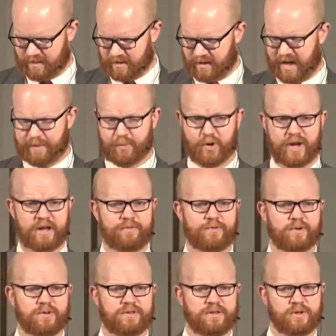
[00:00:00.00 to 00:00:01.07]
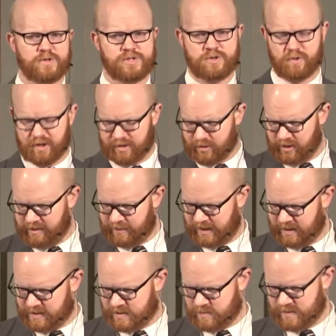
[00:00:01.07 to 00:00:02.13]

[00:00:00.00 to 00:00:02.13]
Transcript: I pray for those who are grieving its